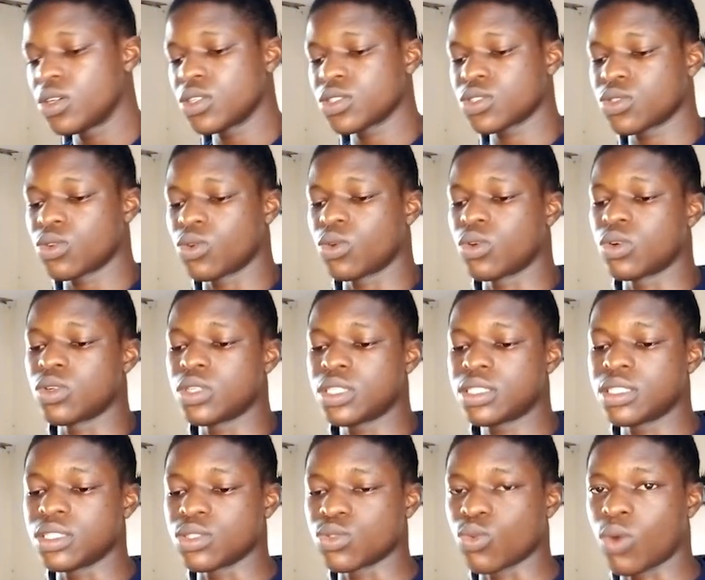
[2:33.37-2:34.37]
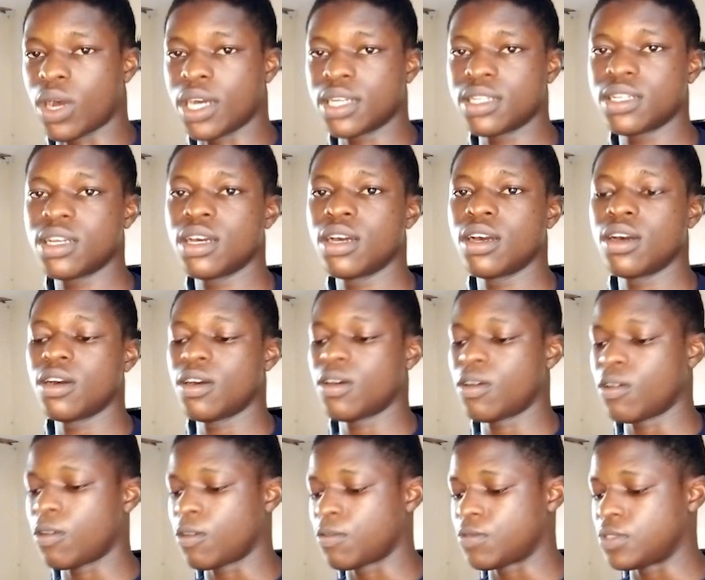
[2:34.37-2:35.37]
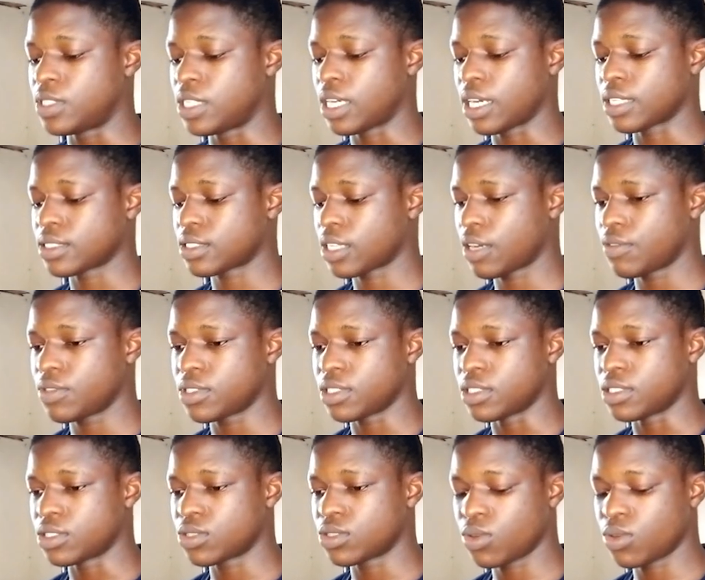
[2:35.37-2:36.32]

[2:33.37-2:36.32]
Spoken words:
So this is one of their services.